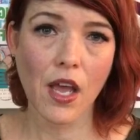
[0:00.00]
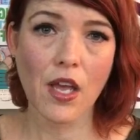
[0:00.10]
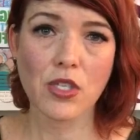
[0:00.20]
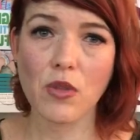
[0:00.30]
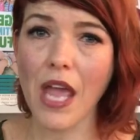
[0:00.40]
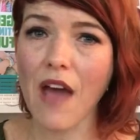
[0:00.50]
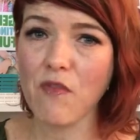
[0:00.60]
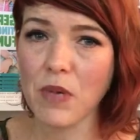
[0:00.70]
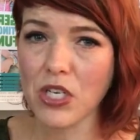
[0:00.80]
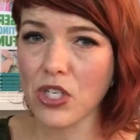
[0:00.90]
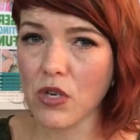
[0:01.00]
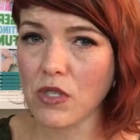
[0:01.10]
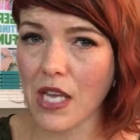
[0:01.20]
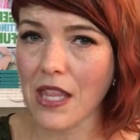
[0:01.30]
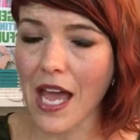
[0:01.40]
So they have big shows
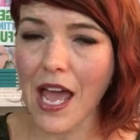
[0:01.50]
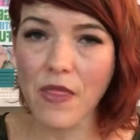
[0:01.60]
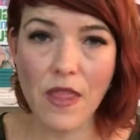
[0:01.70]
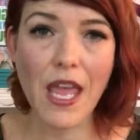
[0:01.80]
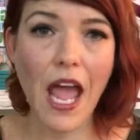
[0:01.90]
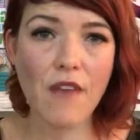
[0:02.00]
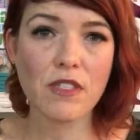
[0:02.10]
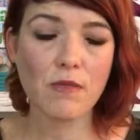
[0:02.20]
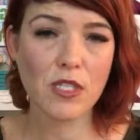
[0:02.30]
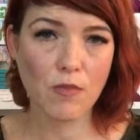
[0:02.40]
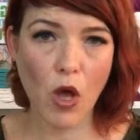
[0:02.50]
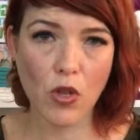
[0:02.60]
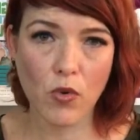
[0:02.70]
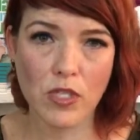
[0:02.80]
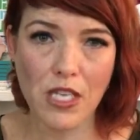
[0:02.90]
like that. And then they have some
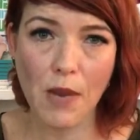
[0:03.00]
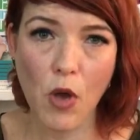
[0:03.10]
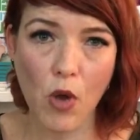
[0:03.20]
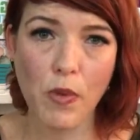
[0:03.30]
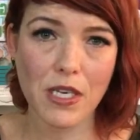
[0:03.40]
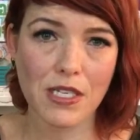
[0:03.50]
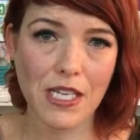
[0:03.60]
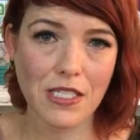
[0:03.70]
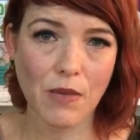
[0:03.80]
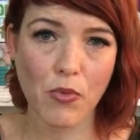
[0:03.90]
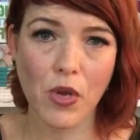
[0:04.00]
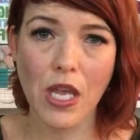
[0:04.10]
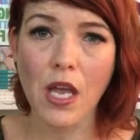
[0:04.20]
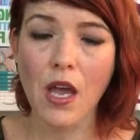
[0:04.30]
smaller ones that I'm hoping to see at some point.